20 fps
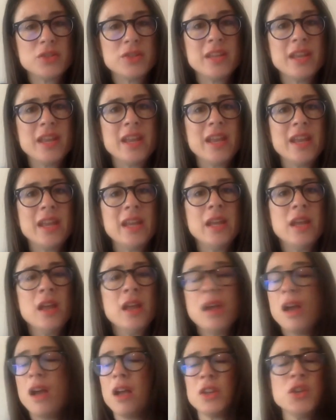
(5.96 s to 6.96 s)
Today,
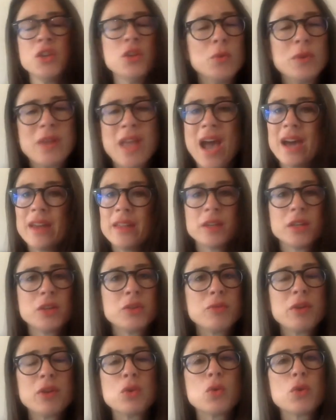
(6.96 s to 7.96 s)
we had a
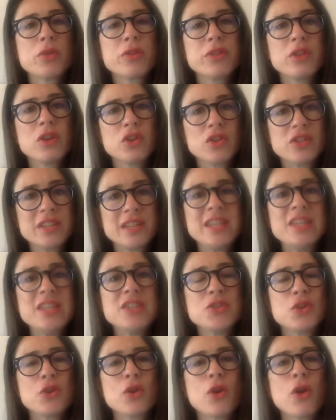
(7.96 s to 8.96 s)
Greek Orthodox
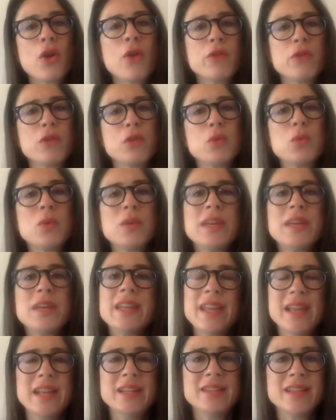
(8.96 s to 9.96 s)
Easter over the
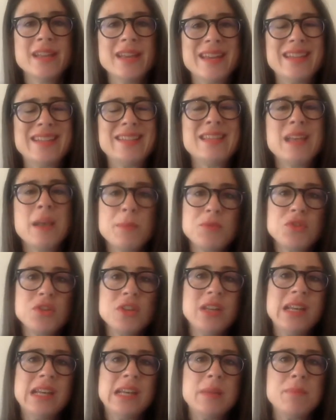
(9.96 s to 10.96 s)
weekend, and
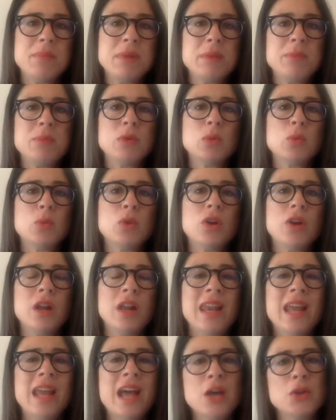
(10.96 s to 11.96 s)
exceptionally, people were
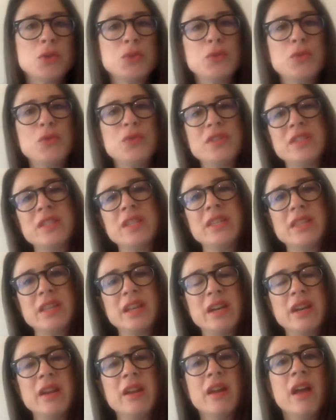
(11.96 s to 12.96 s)
allowed to visit
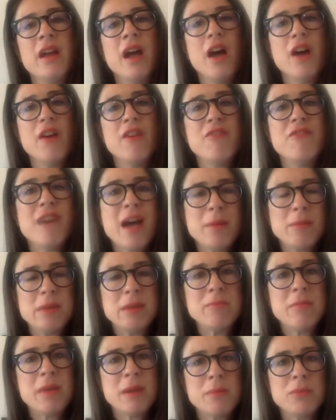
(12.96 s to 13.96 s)
their
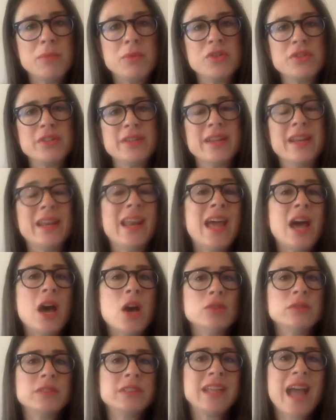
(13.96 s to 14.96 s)
family members and
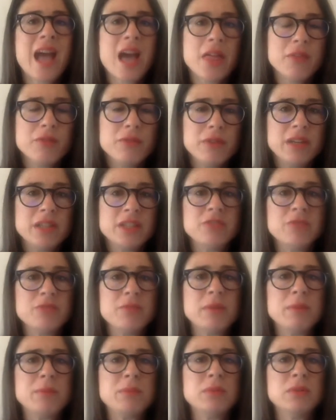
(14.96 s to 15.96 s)
allowed gatherings of
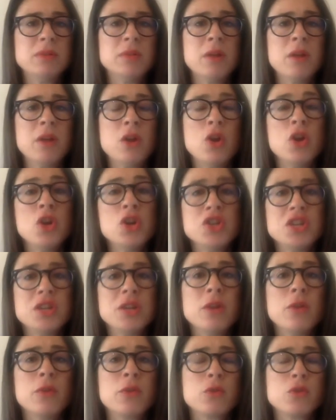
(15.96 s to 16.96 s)
people,
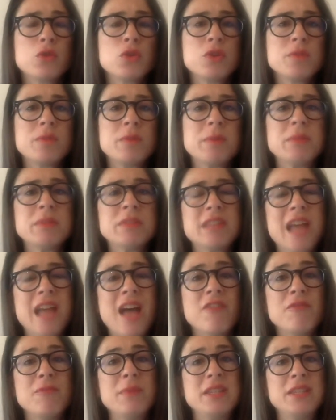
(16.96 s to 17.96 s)
urging, of course, people to
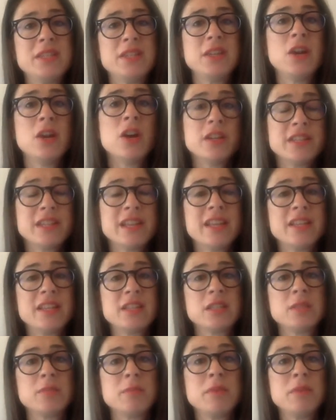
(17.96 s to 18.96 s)
have PCR
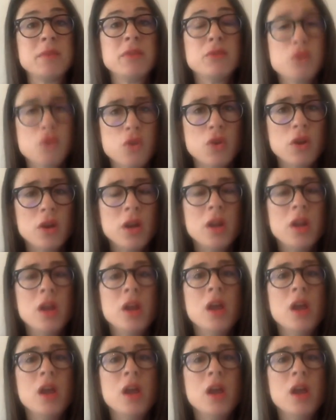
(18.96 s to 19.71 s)
tests before